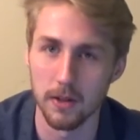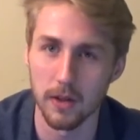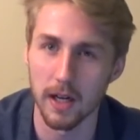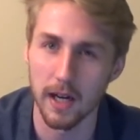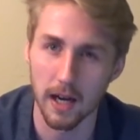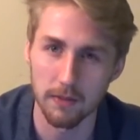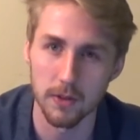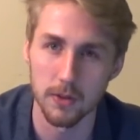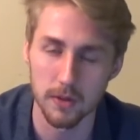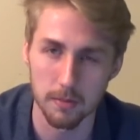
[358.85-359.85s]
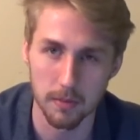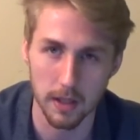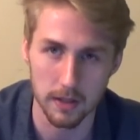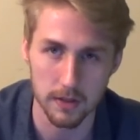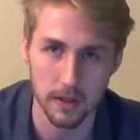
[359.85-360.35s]
You kind of have to do some
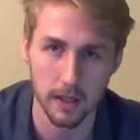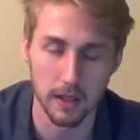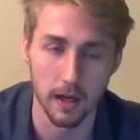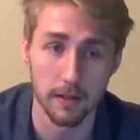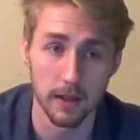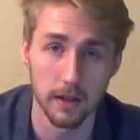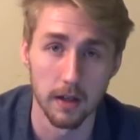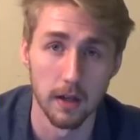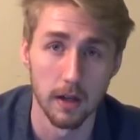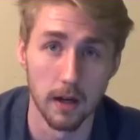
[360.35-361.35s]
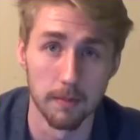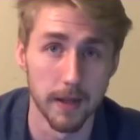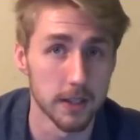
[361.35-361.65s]
things, and I think um,